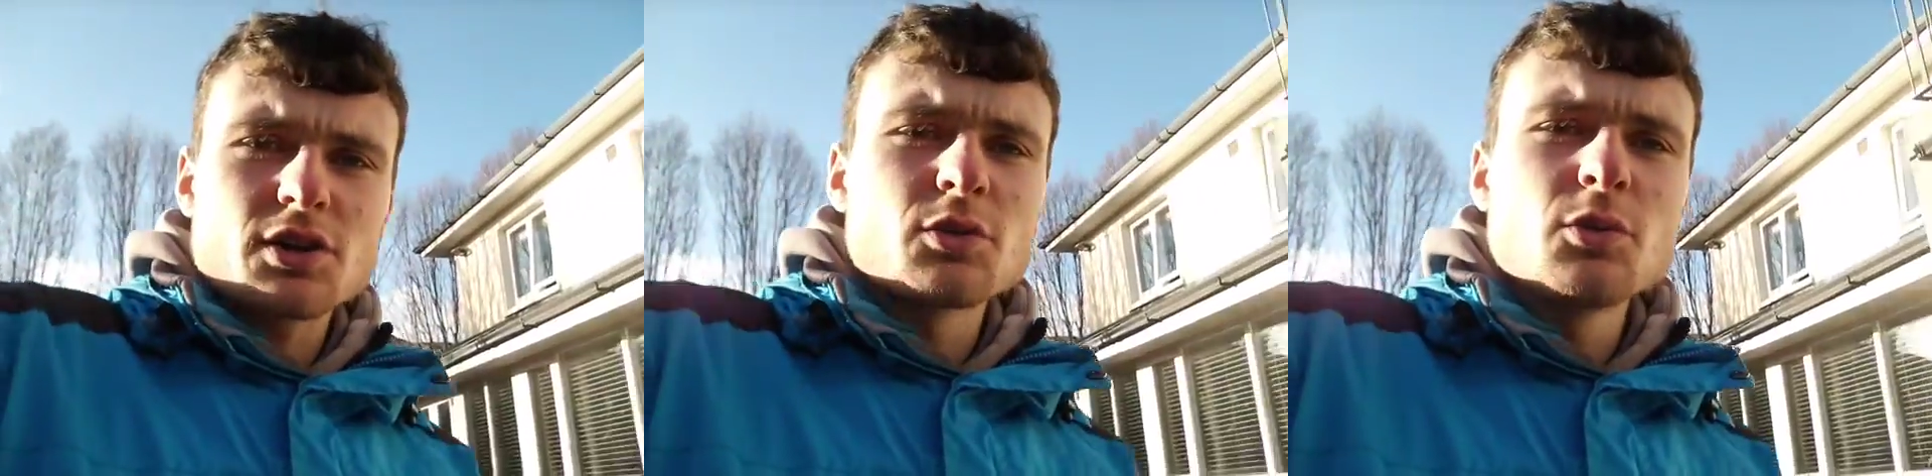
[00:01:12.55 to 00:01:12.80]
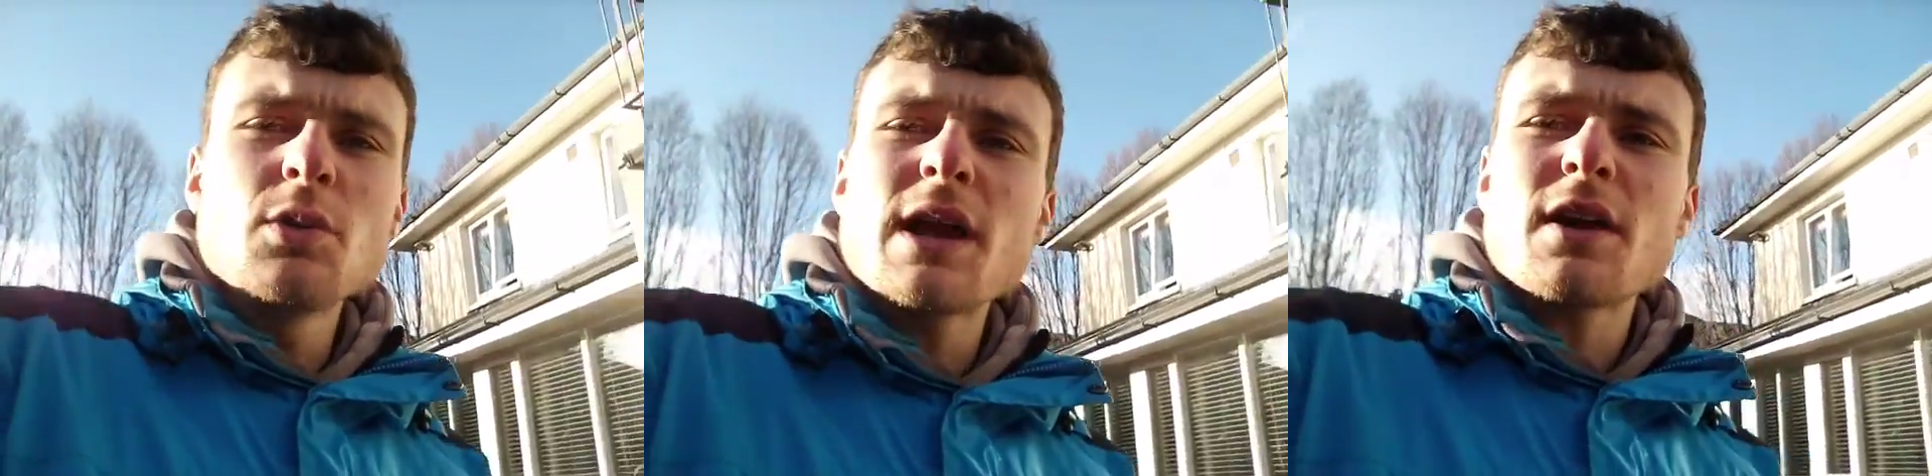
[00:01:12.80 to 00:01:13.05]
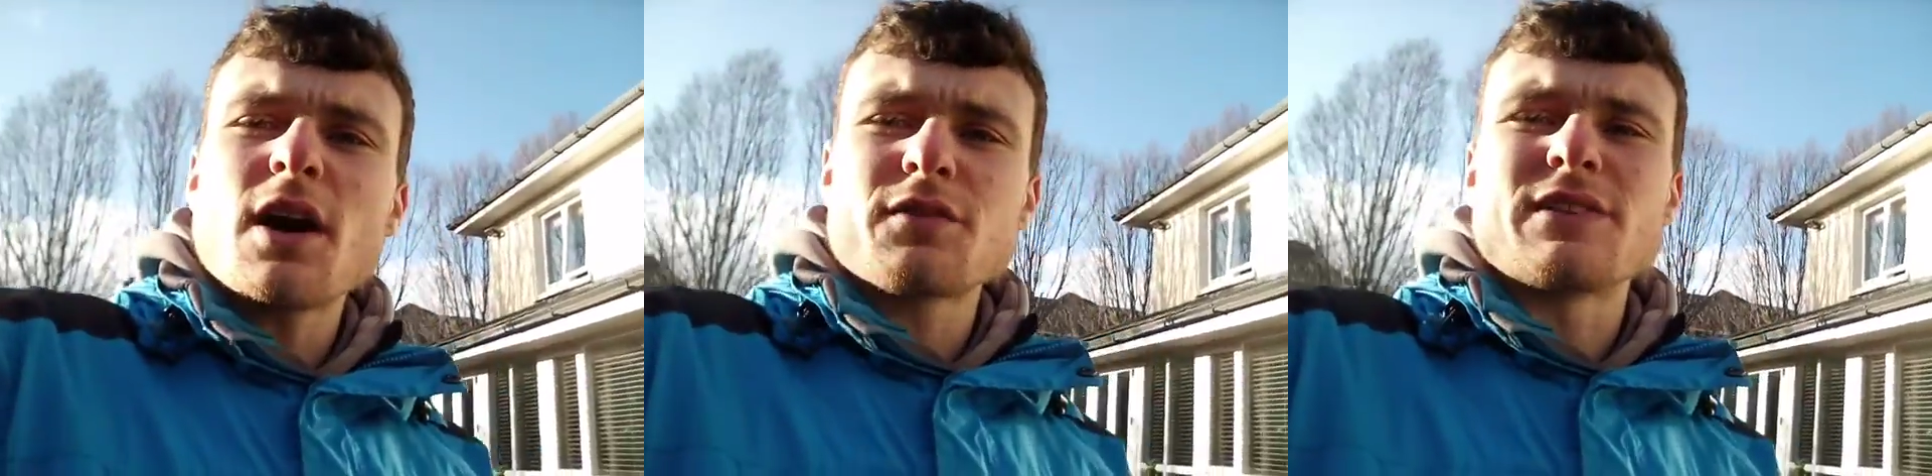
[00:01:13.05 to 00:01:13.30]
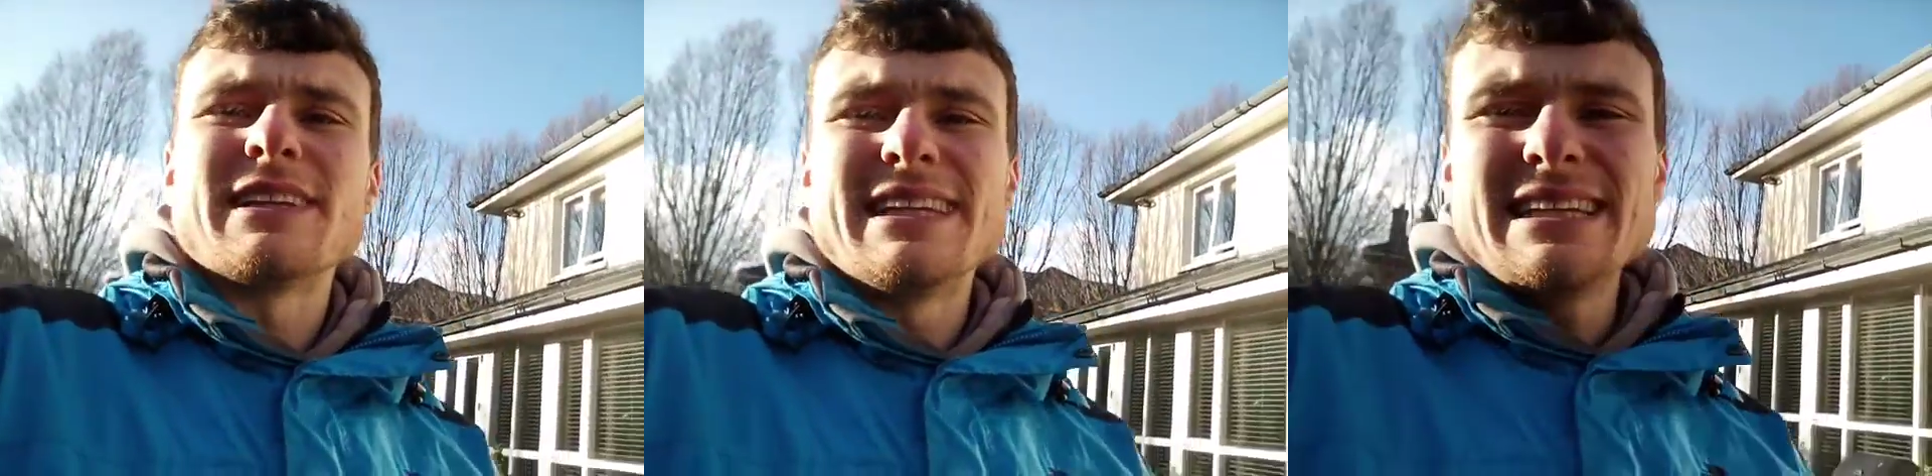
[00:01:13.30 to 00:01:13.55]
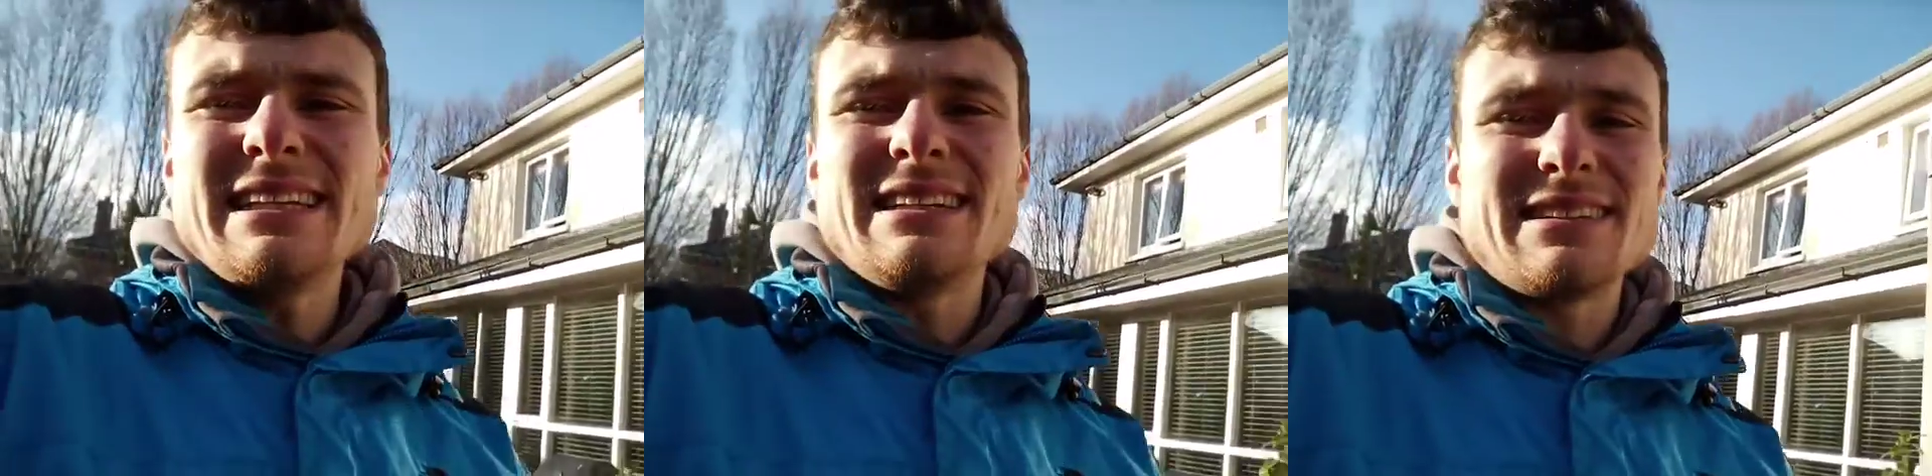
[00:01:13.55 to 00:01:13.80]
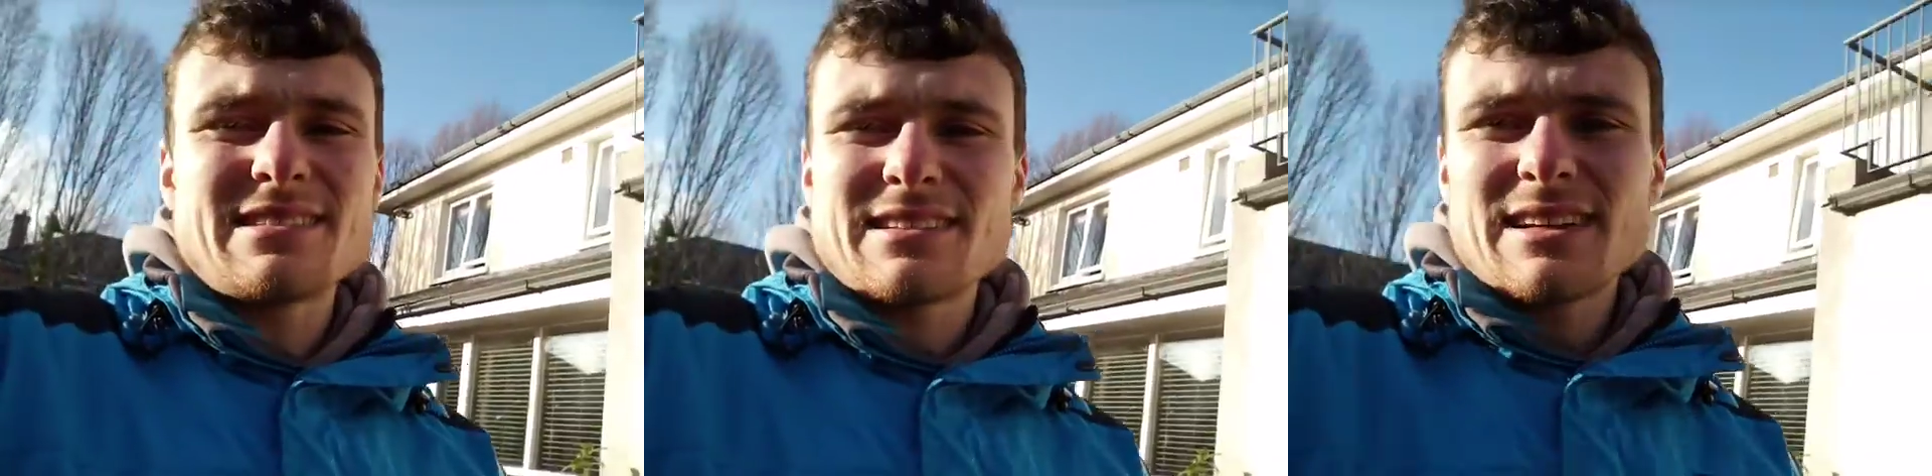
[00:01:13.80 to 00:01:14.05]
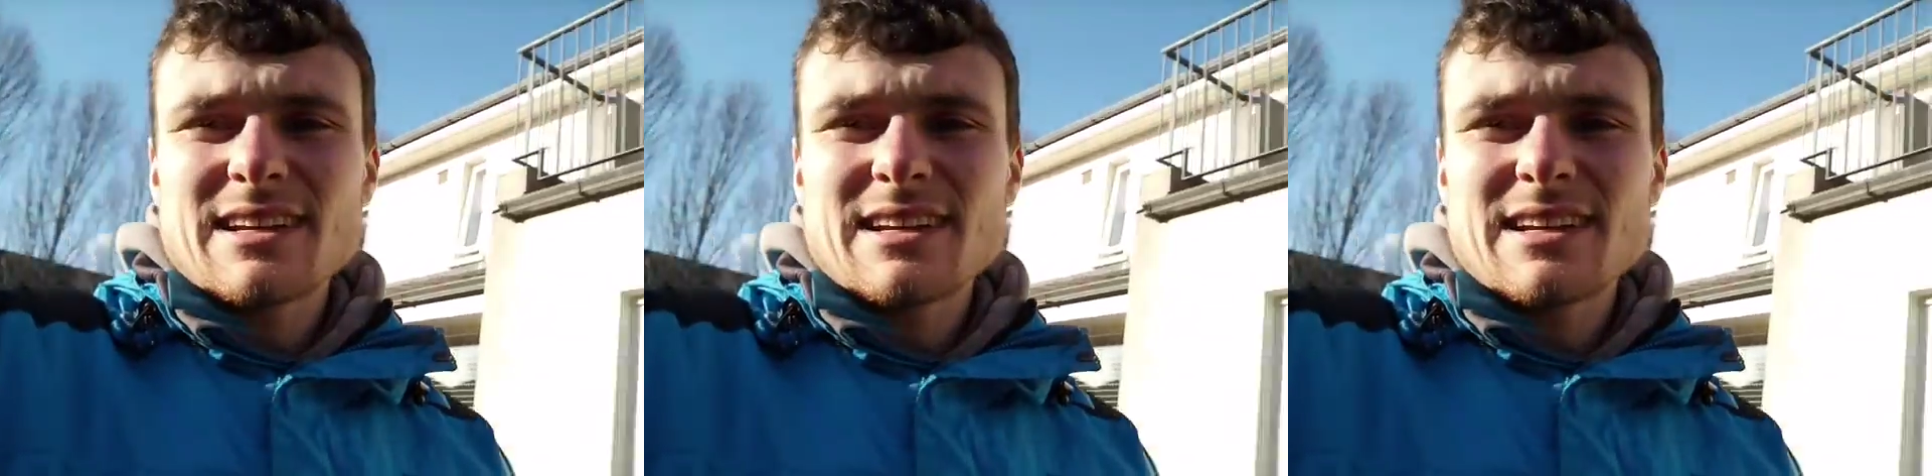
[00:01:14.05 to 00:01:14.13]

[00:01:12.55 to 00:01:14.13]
You're the one who let it off the lead.